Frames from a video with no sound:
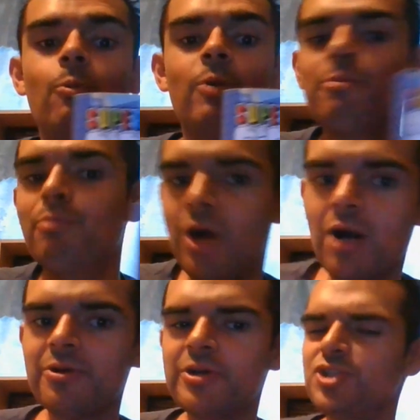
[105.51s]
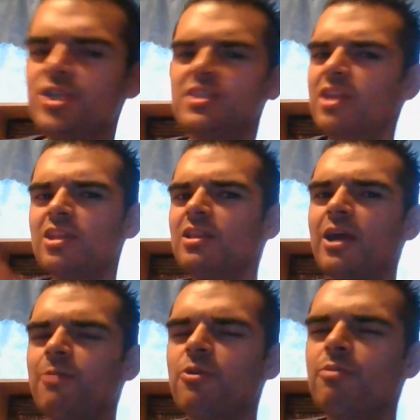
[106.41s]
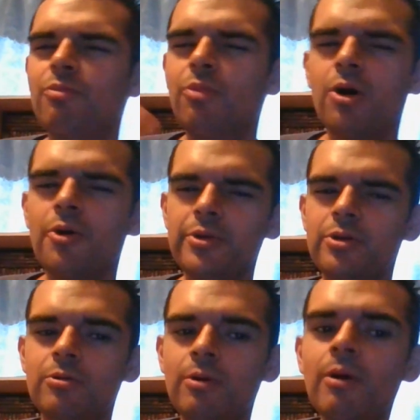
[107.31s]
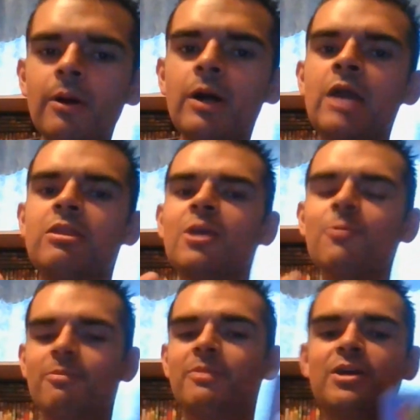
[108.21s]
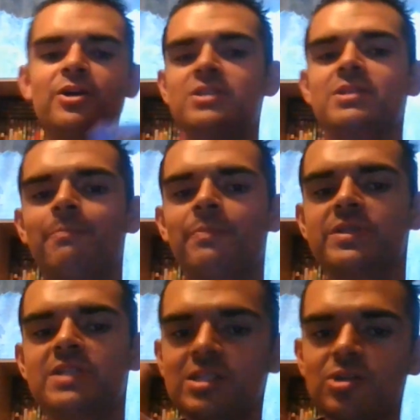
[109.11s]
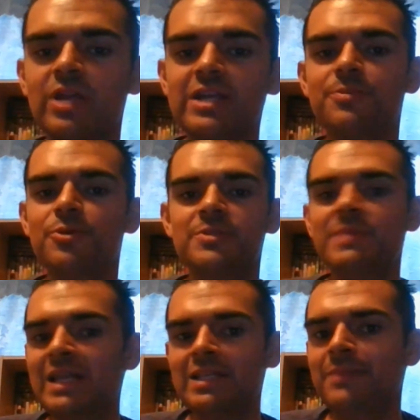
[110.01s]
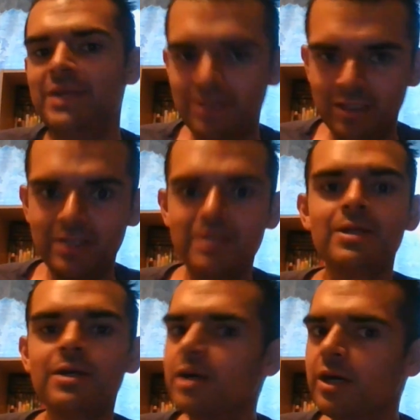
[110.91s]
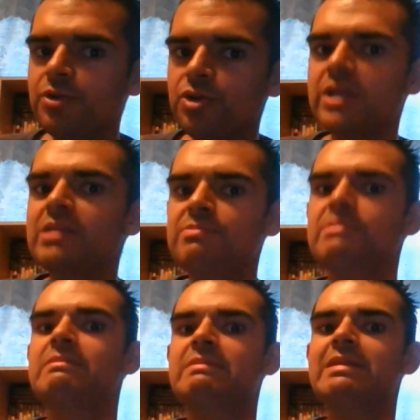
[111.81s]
With Mara, she's nothing like with Mario. I think because since they're, like, supposed to be, like, the main lead, you can